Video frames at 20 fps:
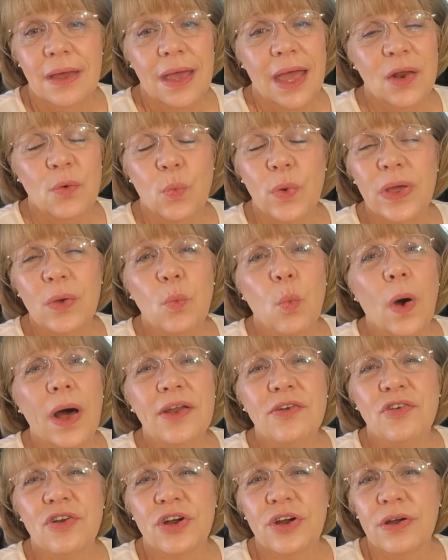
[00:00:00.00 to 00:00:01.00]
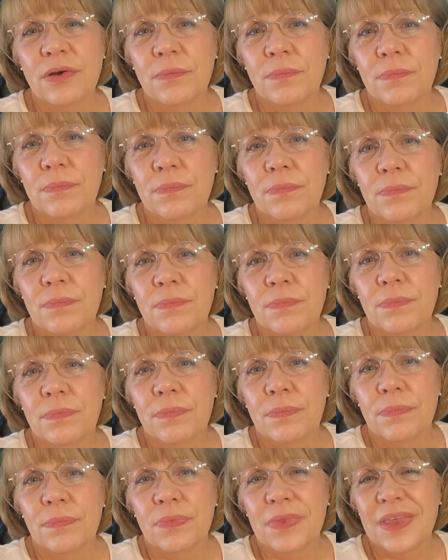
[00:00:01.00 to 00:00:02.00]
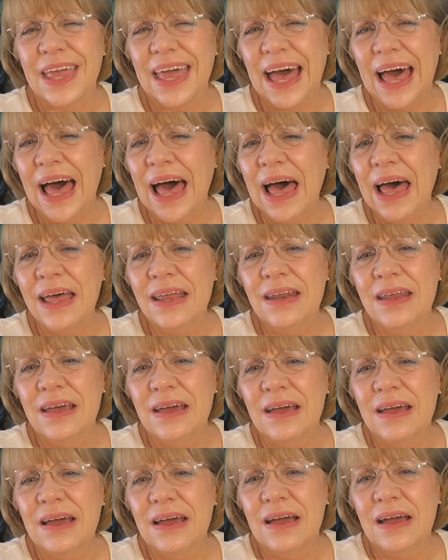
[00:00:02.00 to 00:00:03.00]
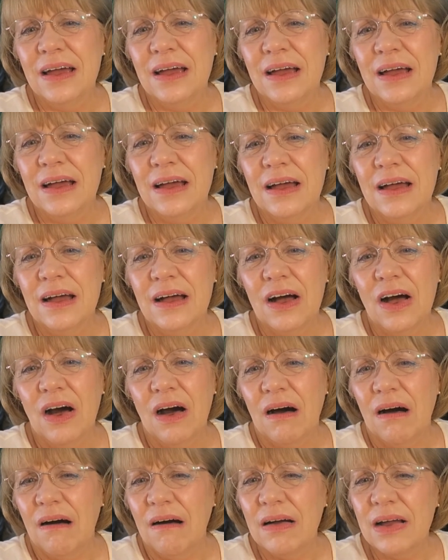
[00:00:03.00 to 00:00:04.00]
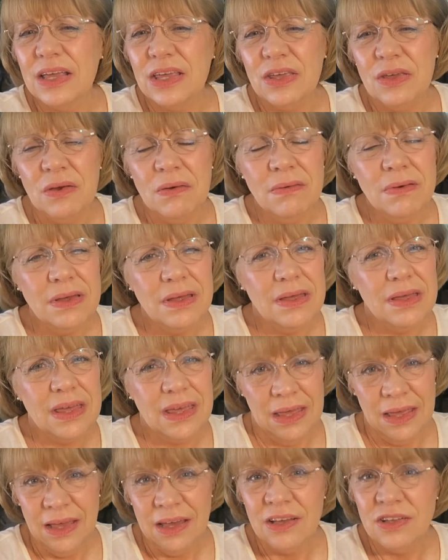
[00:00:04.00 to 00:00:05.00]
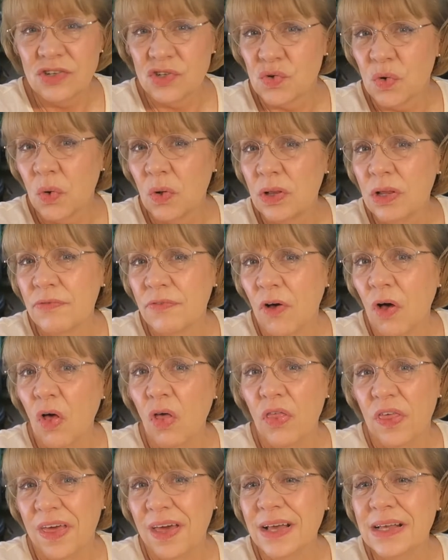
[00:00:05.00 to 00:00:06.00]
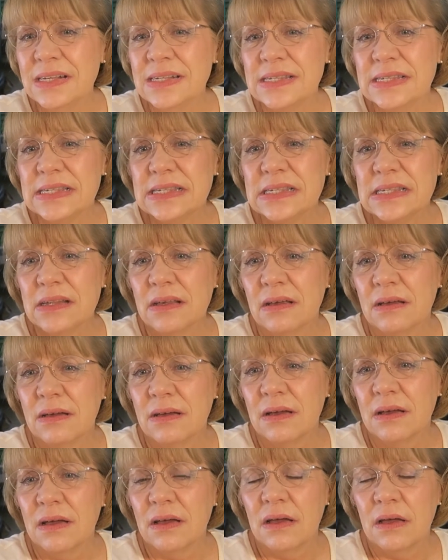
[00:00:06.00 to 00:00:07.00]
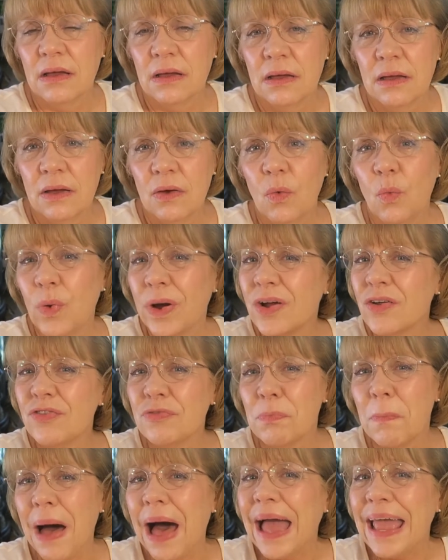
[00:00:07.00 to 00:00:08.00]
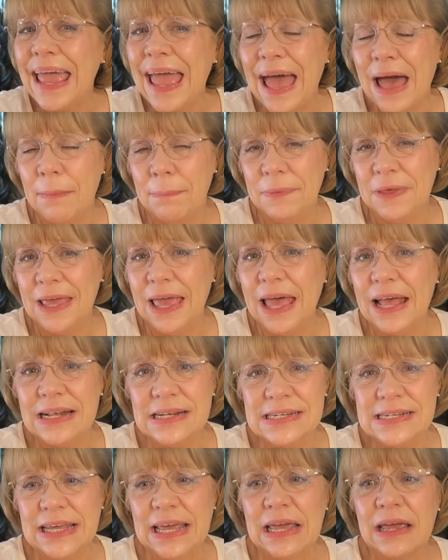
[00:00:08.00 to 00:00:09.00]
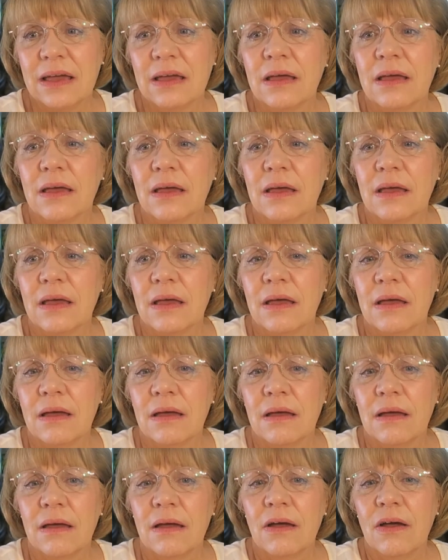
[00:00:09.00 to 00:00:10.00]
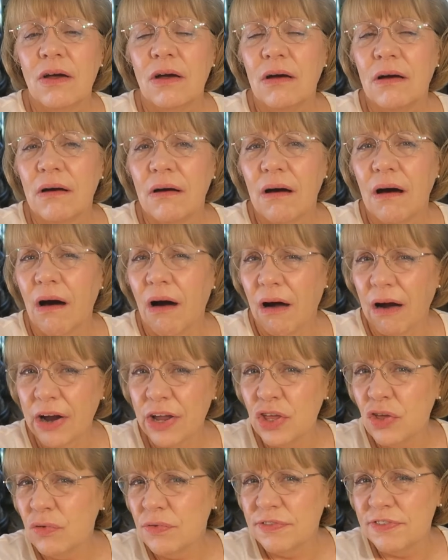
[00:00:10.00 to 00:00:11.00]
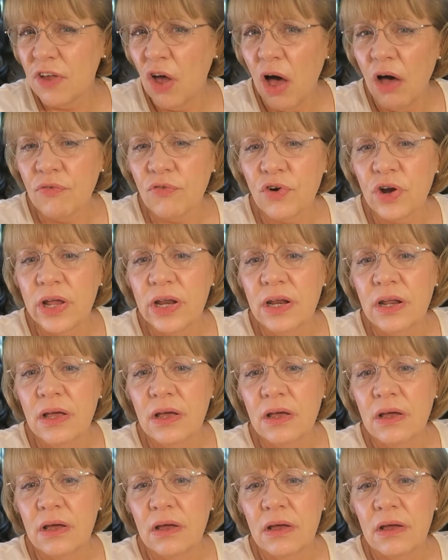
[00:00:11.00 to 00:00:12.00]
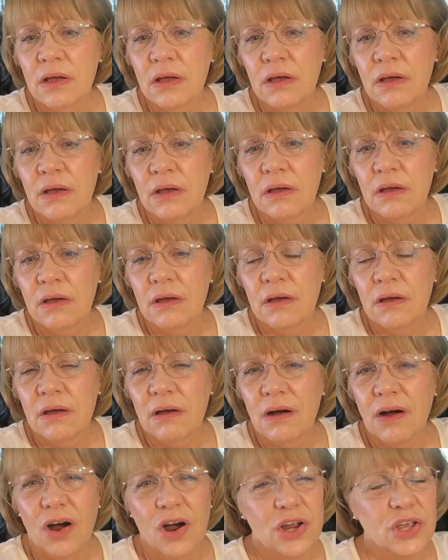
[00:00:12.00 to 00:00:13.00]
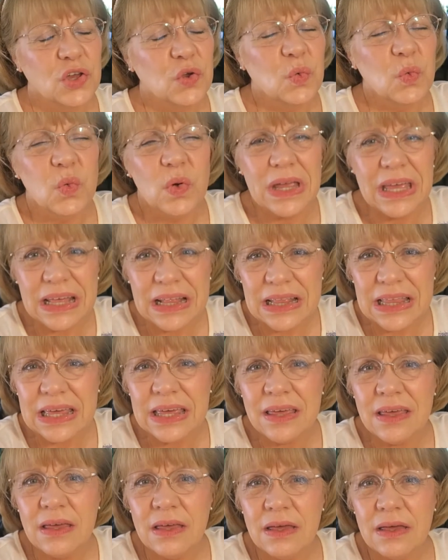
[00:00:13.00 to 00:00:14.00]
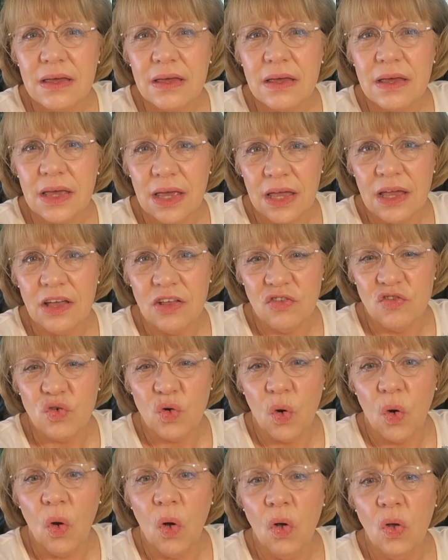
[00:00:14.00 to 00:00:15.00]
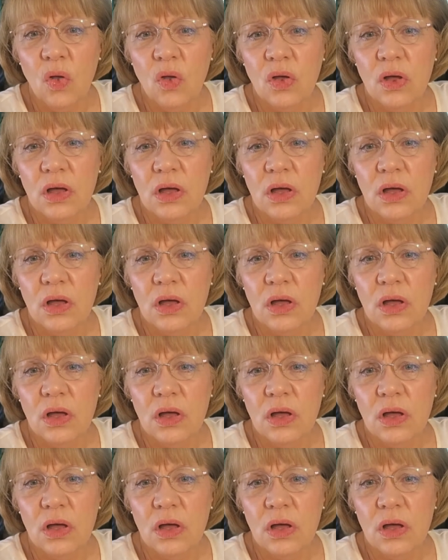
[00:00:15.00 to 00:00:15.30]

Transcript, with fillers: And we wonder, God, are you in control of all this? Where's my happy ending? Are you sovereign? Are you really in control?